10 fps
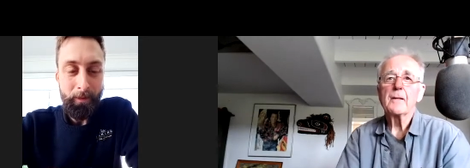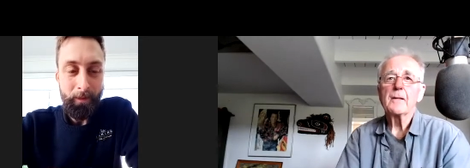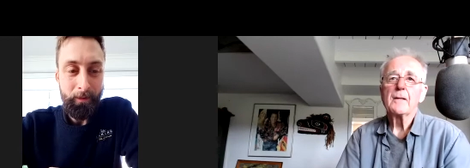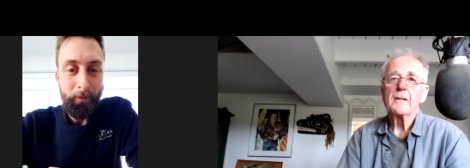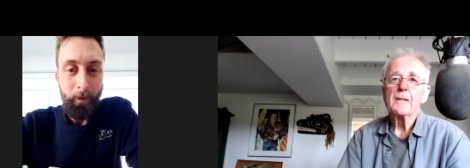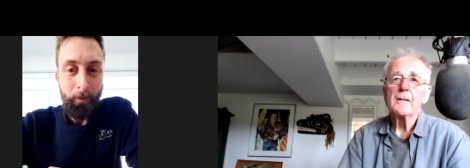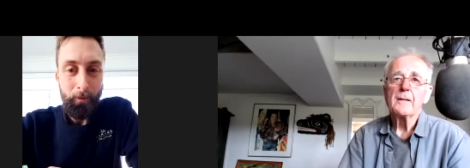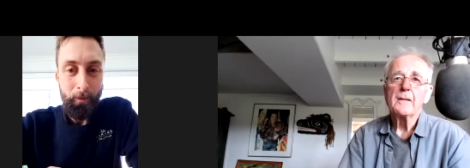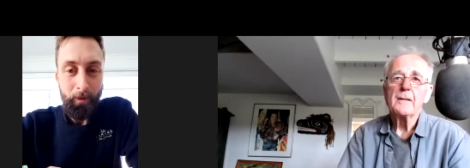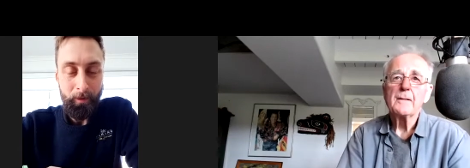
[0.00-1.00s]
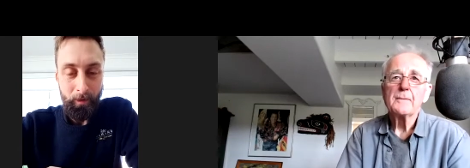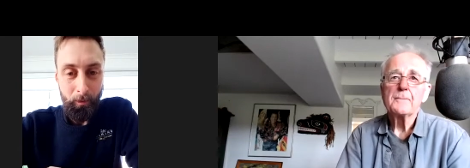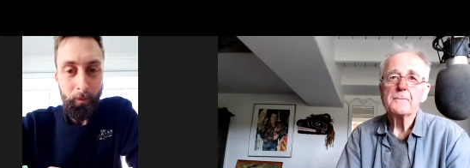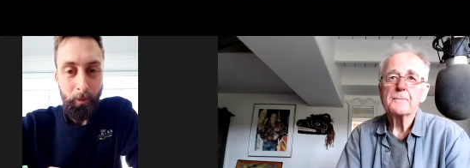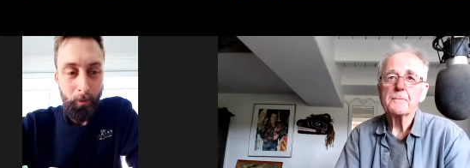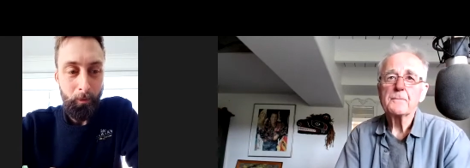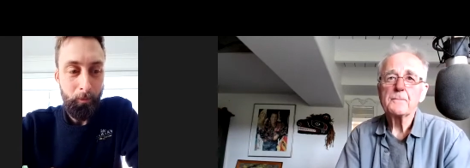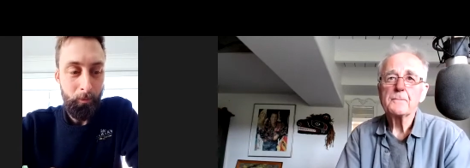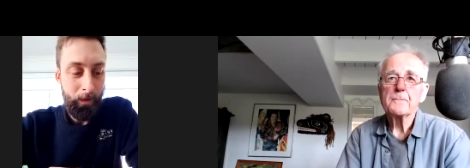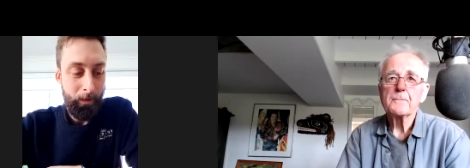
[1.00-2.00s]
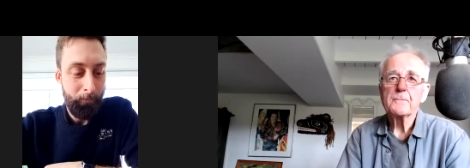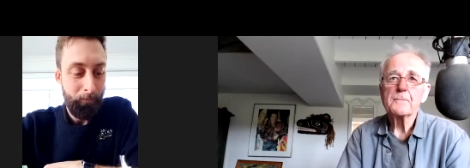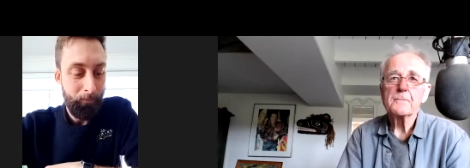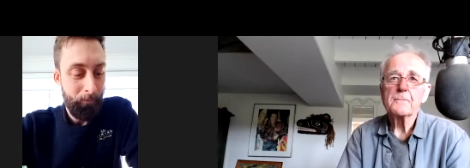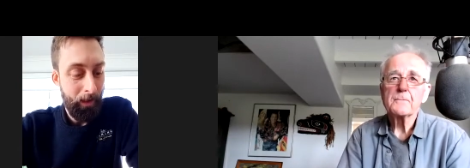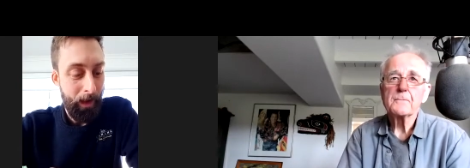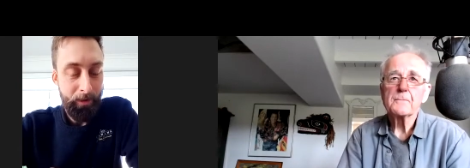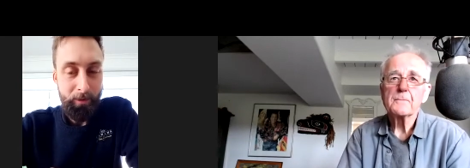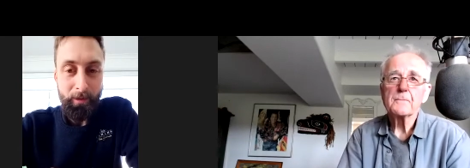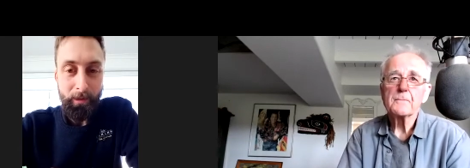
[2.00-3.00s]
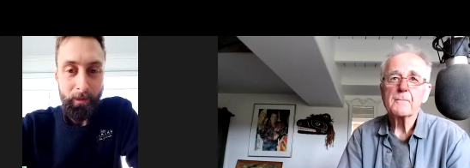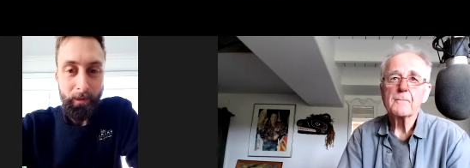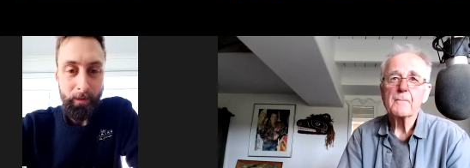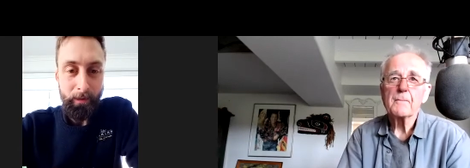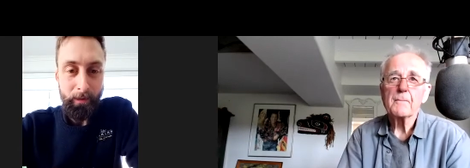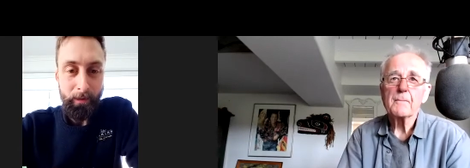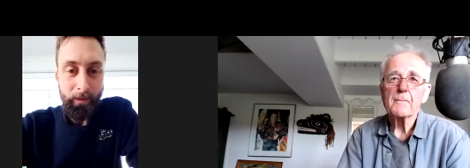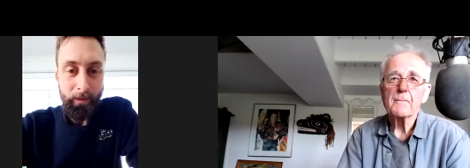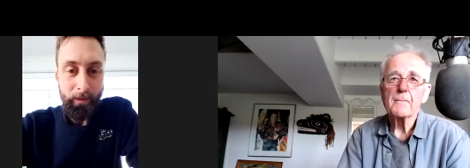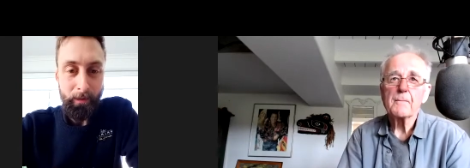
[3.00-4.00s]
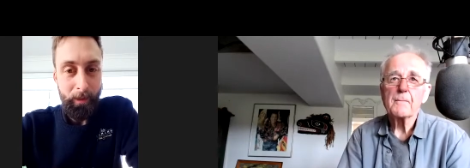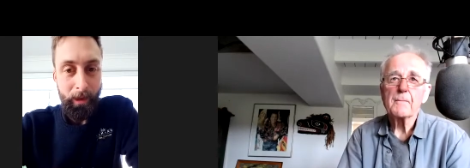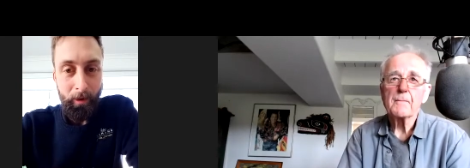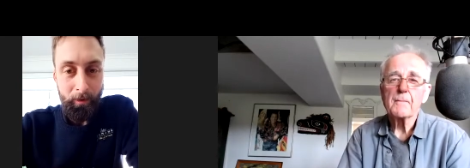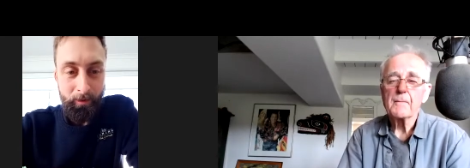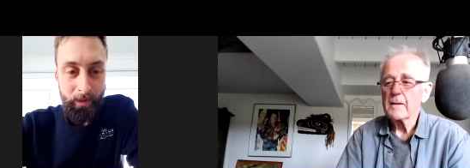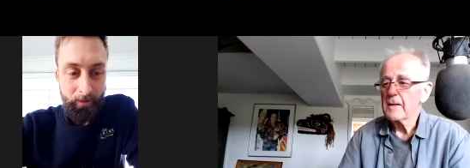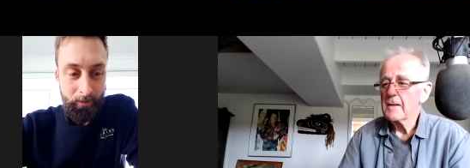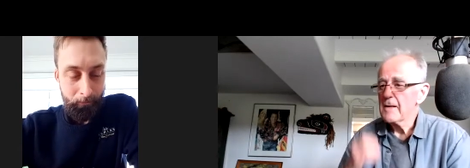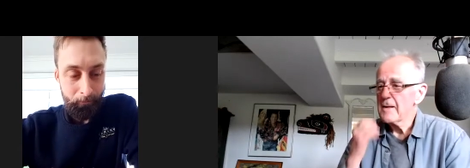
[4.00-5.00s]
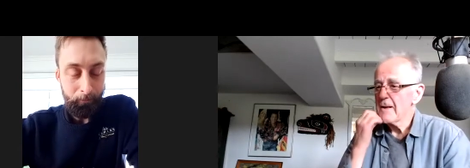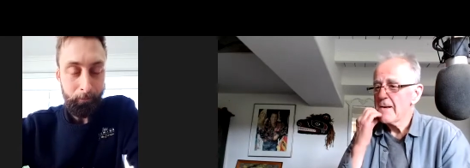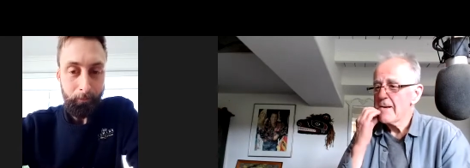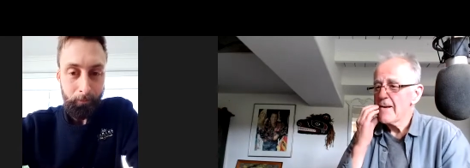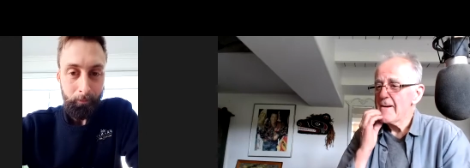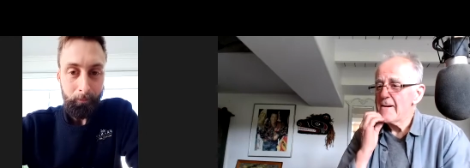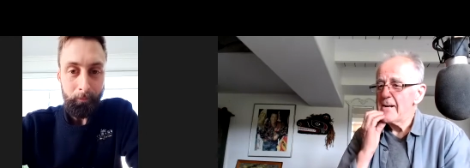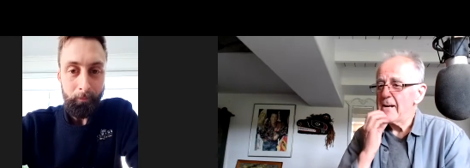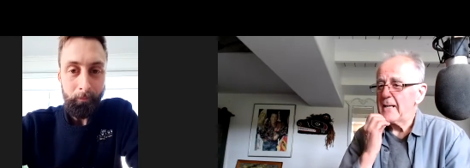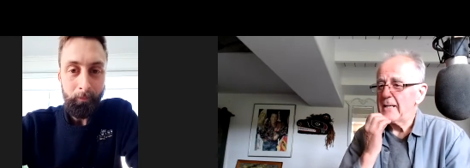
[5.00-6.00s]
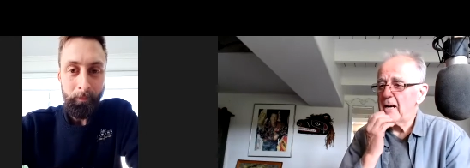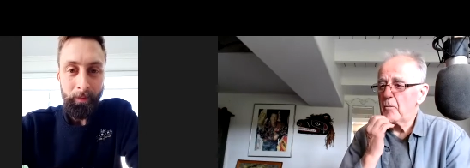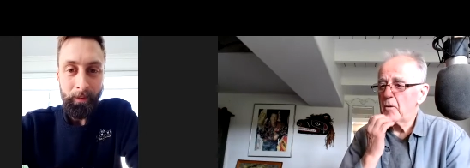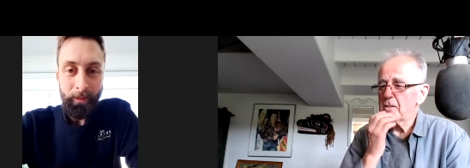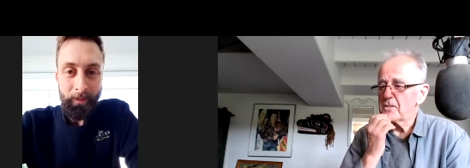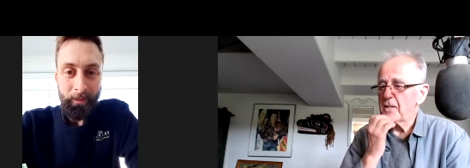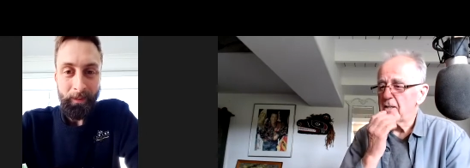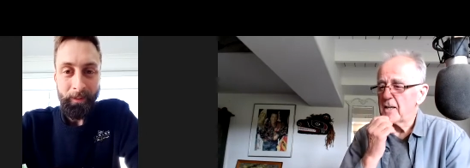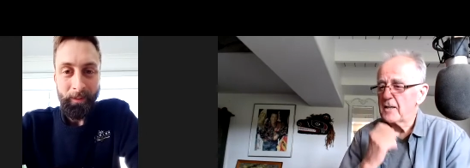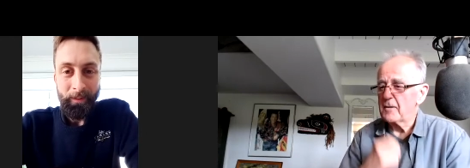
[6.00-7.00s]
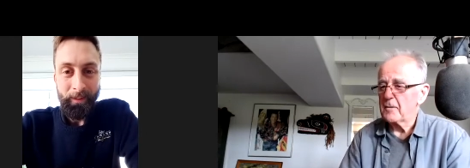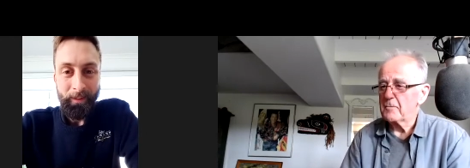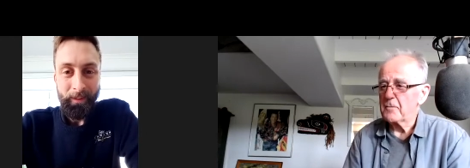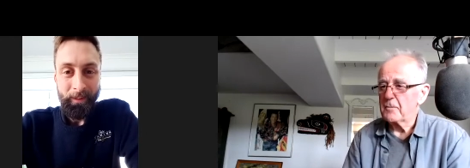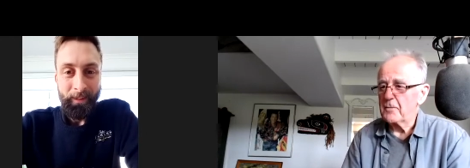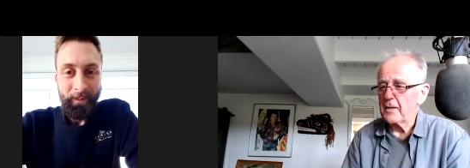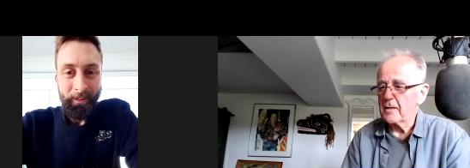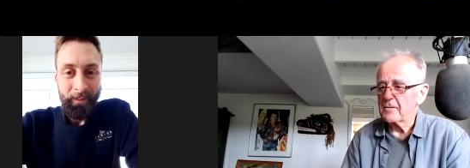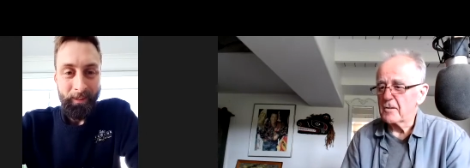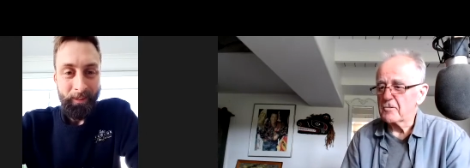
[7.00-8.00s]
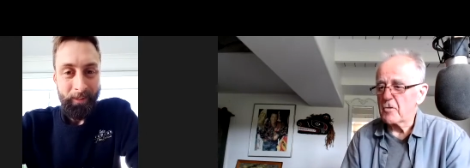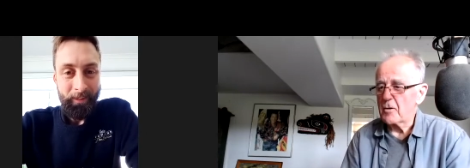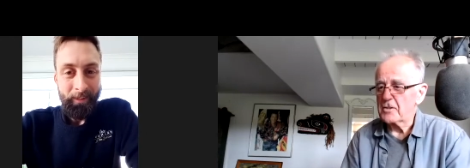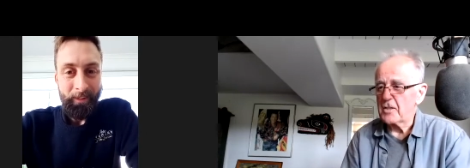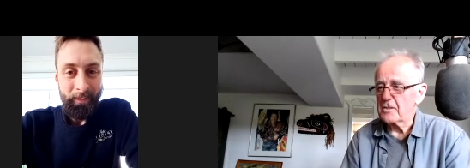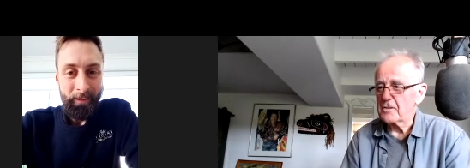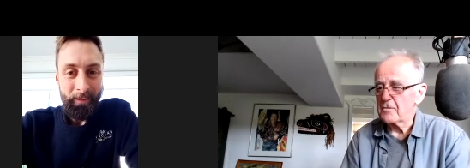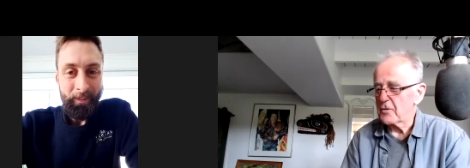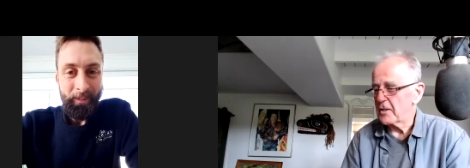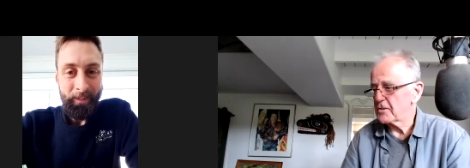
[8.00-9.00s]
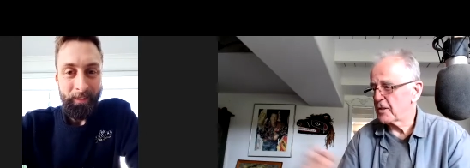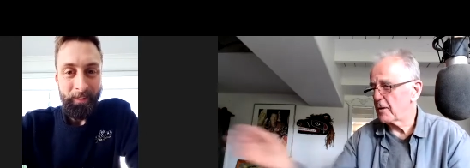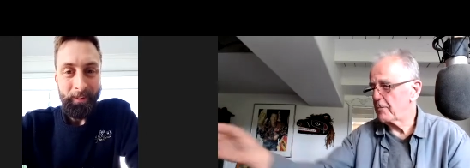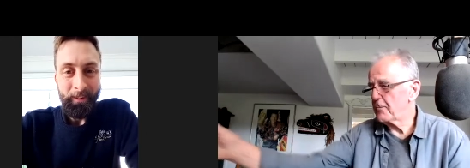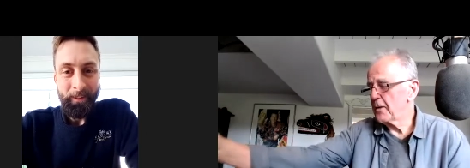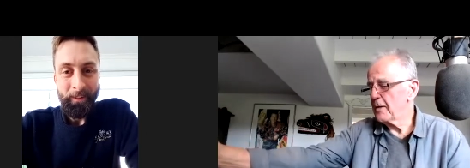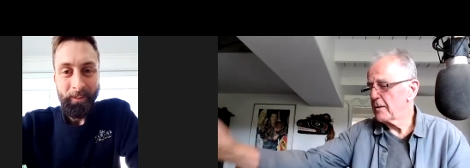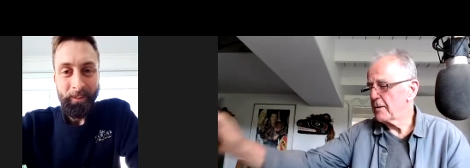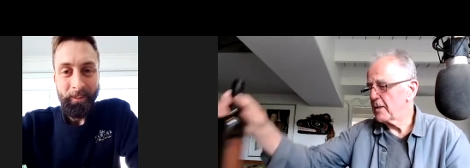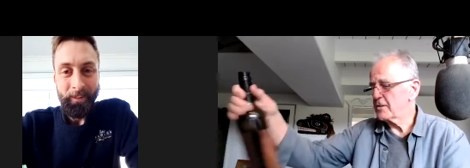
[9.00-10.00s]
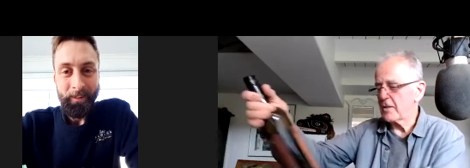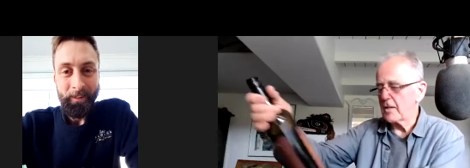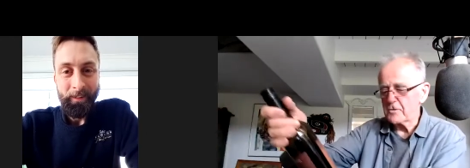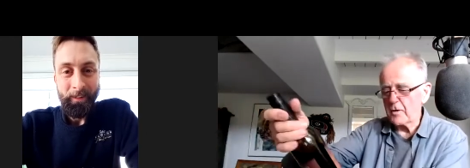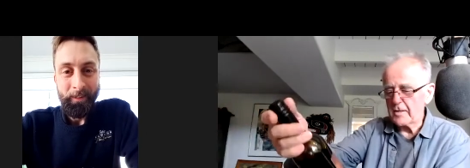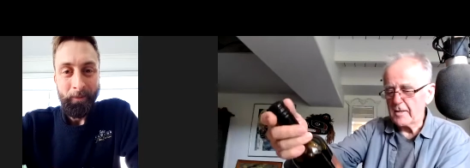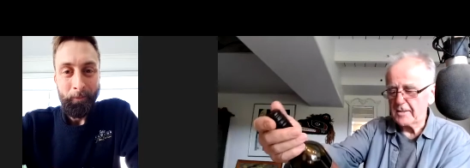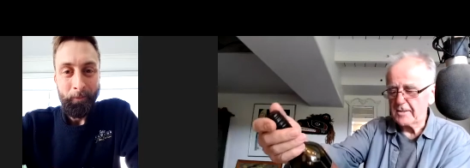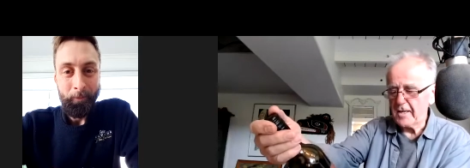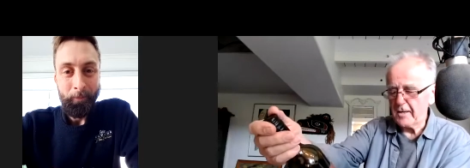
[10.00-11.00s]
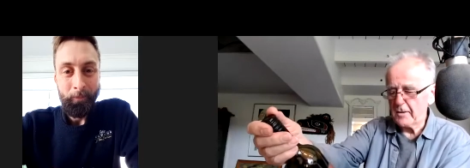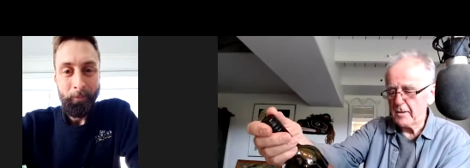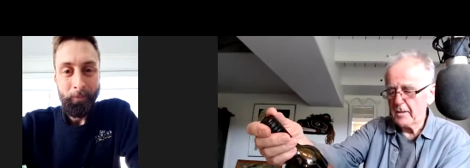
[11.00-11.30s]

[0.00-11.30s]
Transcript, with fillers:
Speaker 1: into older oak. So all all um, aged in, in 300 liter hogsheads.
Speaker 2: And how was the uh, the uh, growing season for this uh, this uh, 2019